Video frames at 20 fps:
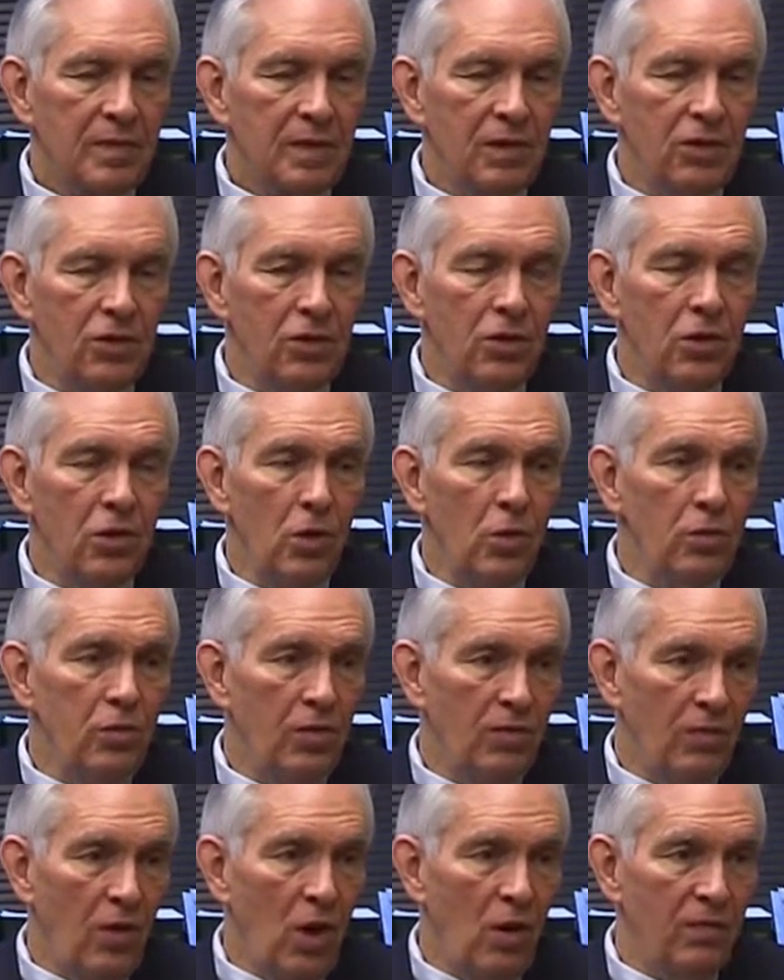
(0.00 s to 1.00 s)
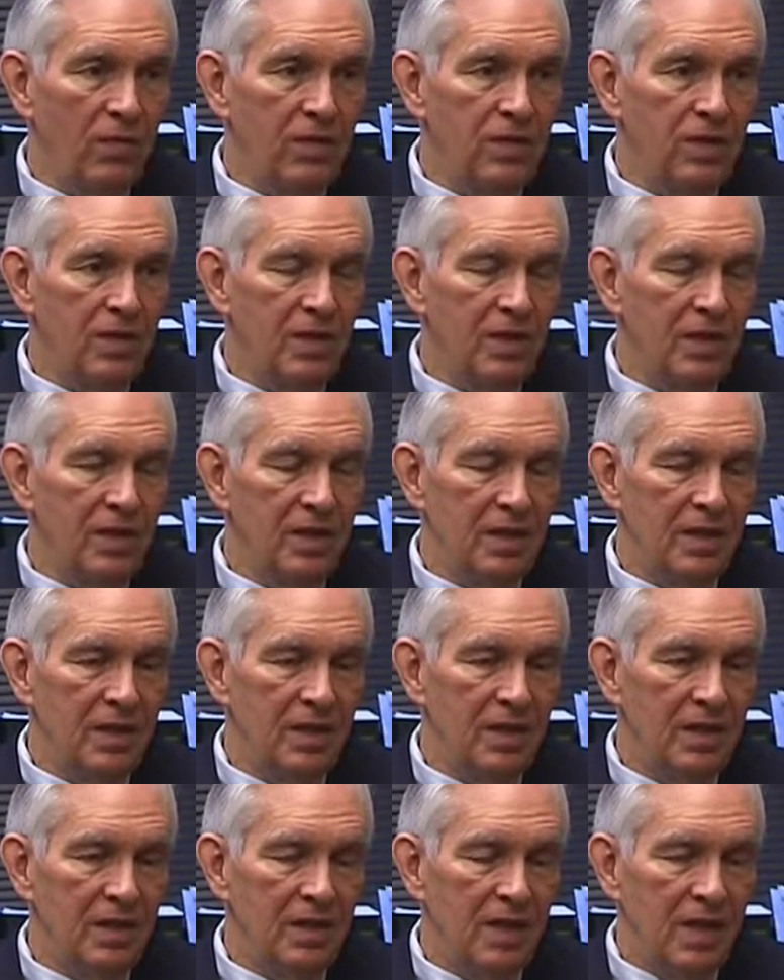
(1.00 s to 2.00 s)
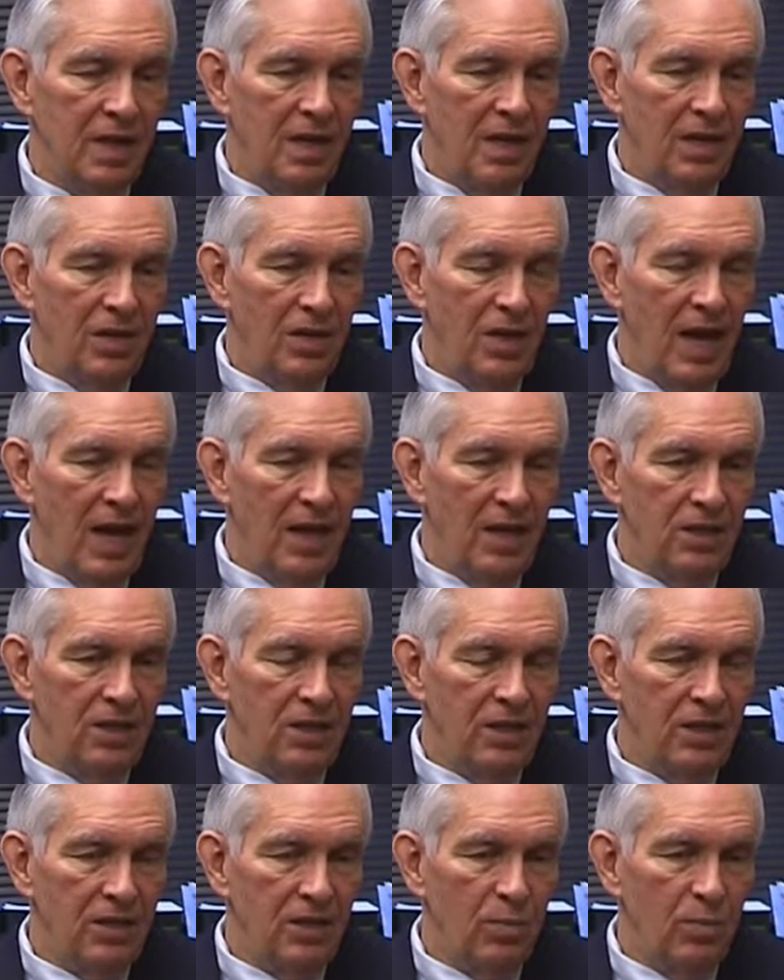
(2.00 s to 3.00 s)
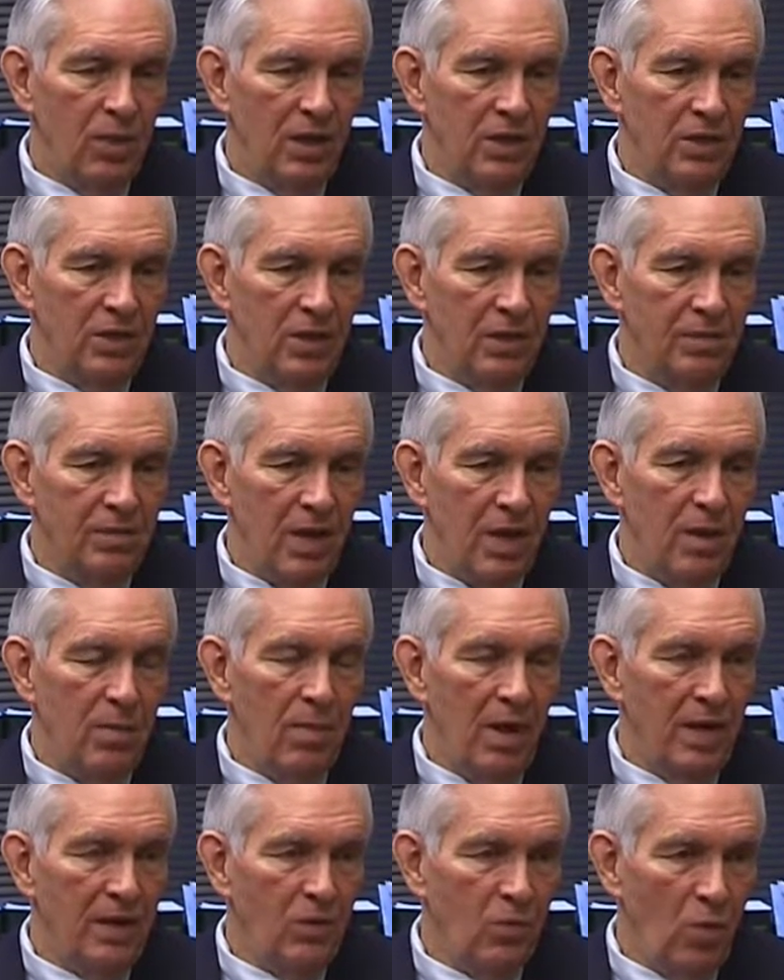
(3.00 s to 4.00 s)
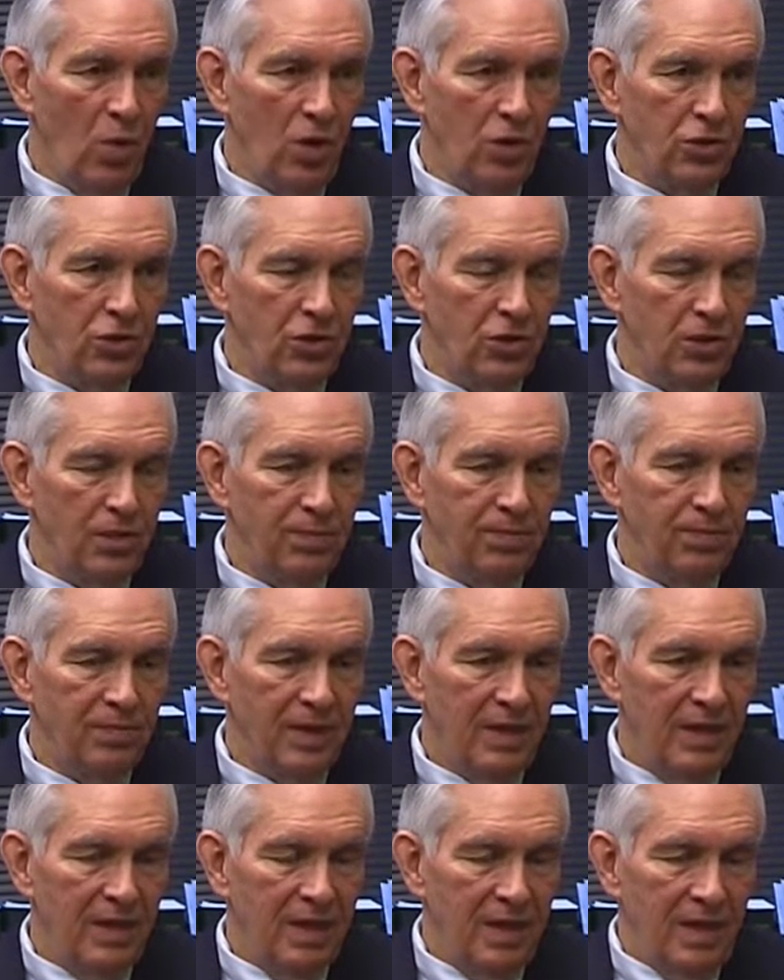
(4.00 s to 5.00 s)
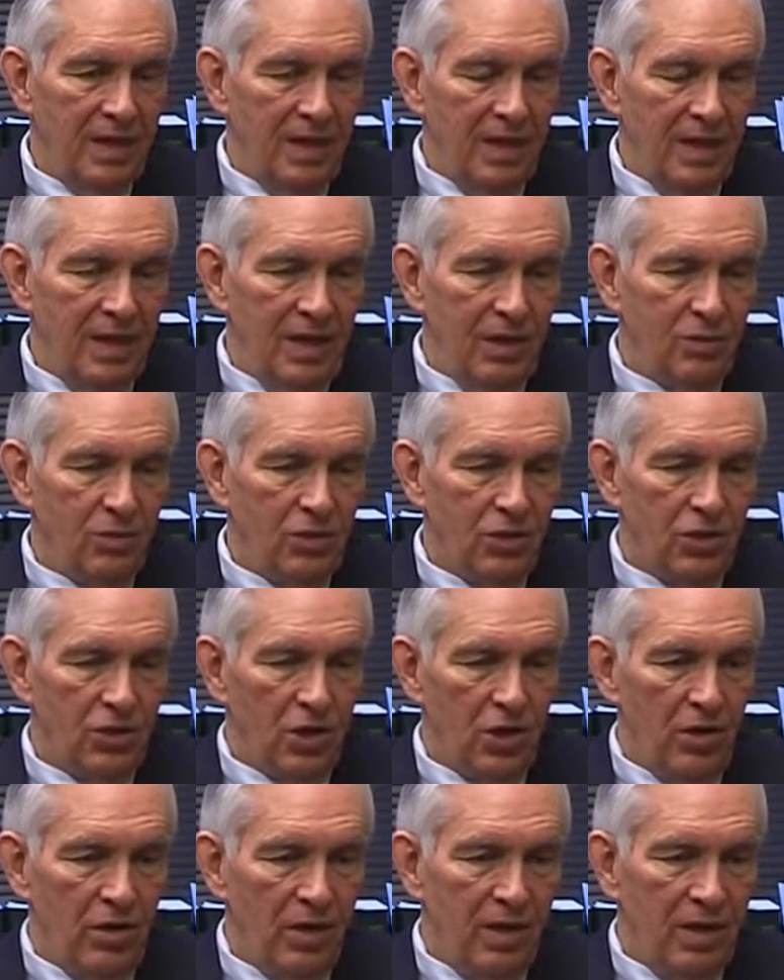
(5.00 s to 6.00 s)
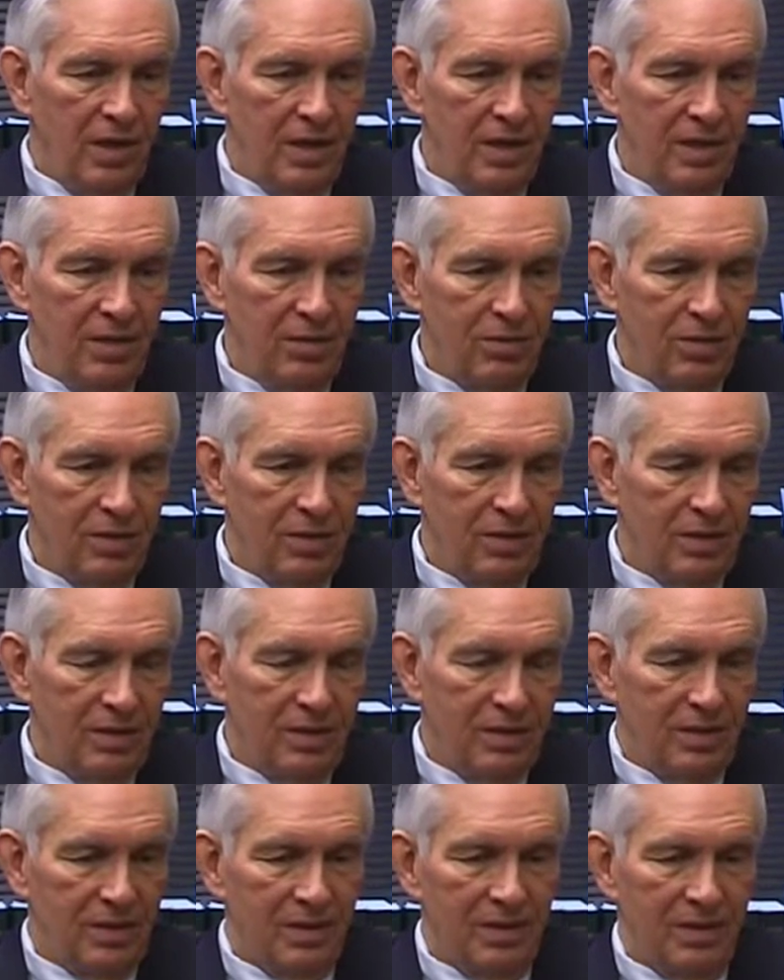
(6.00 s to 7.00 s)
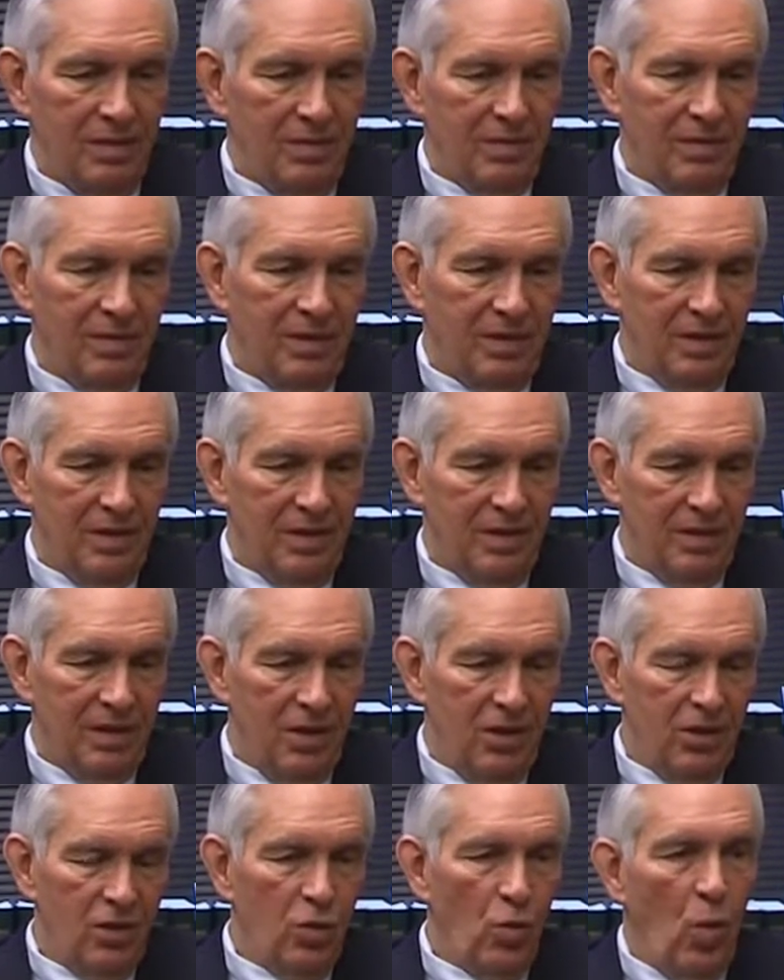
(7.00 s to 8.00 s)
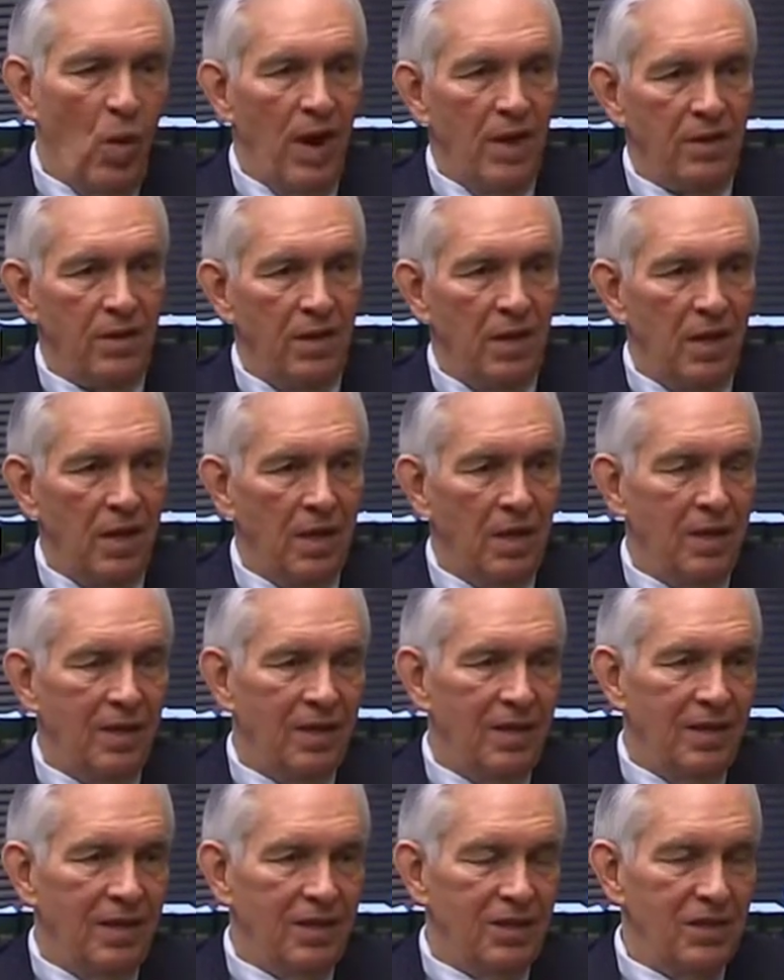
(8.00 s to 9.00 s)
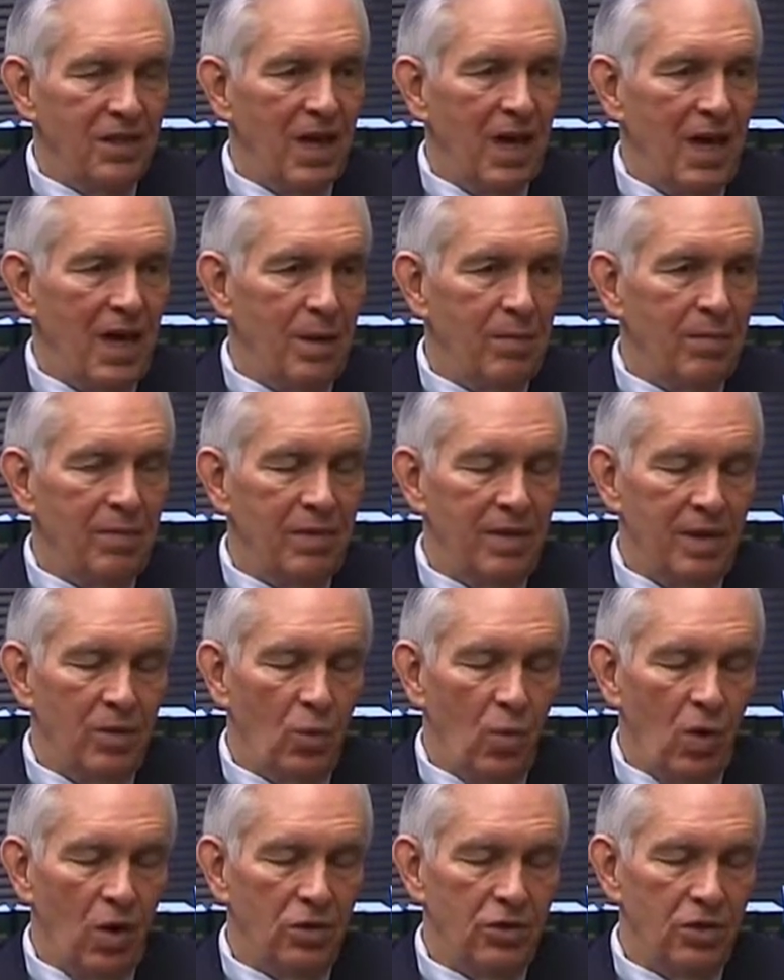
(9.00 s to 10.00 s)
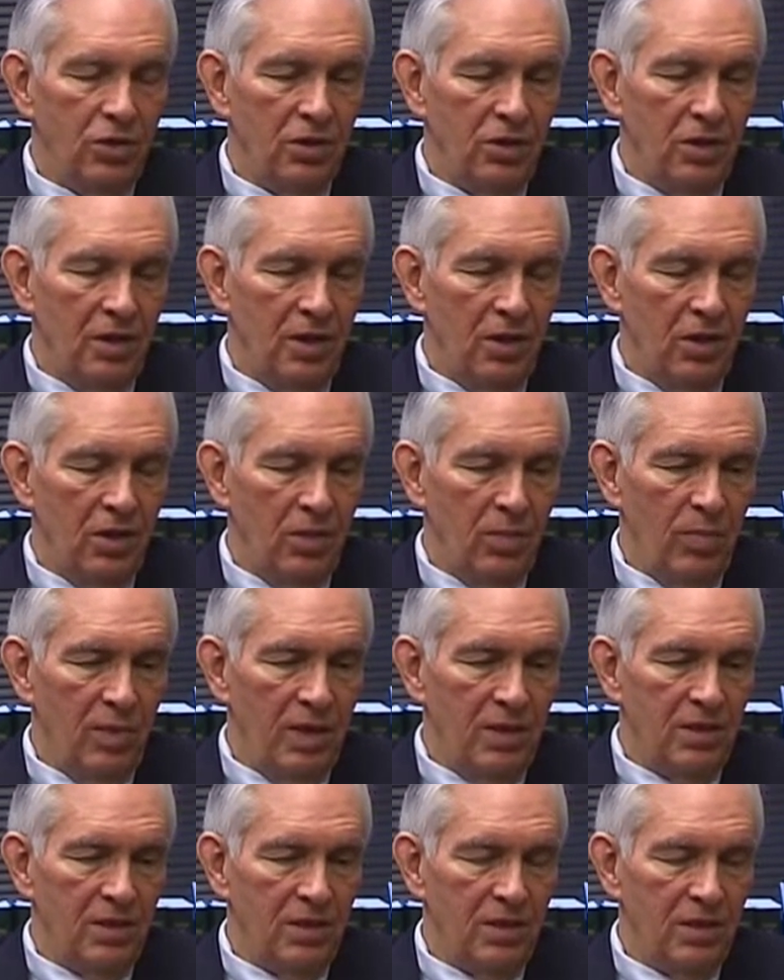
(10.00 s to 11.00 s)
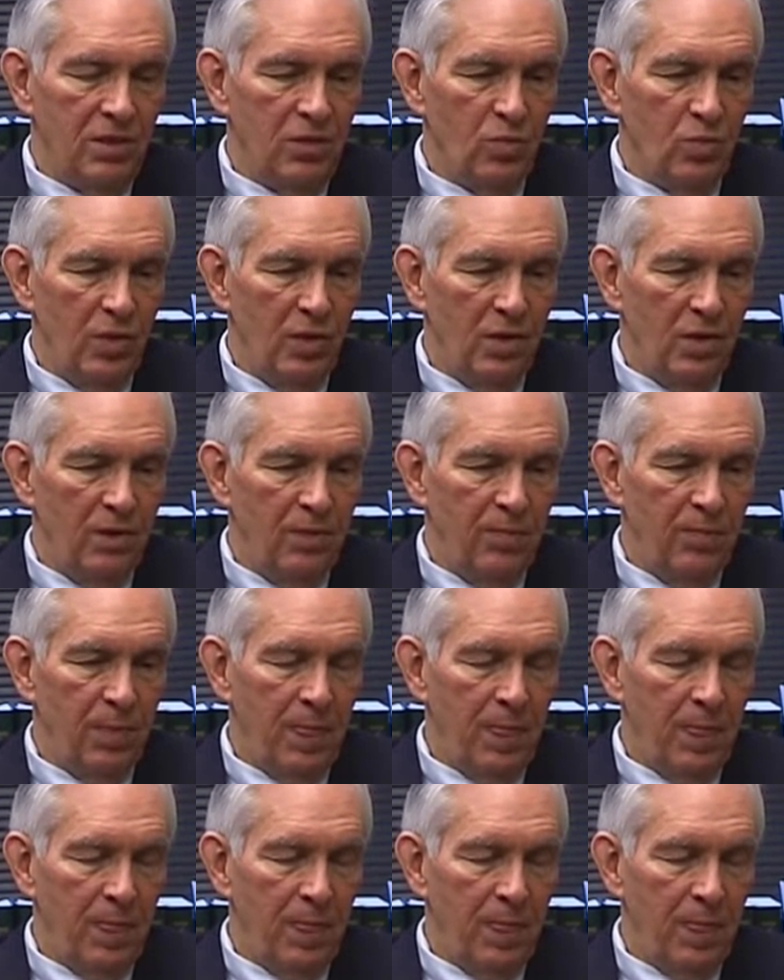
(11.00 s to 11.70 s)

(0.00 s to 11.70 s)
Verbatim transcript: took the oath of office in Dallas as the president, came back to Washington. It was a stirry, it was a unquieting time in Washington and other places as well.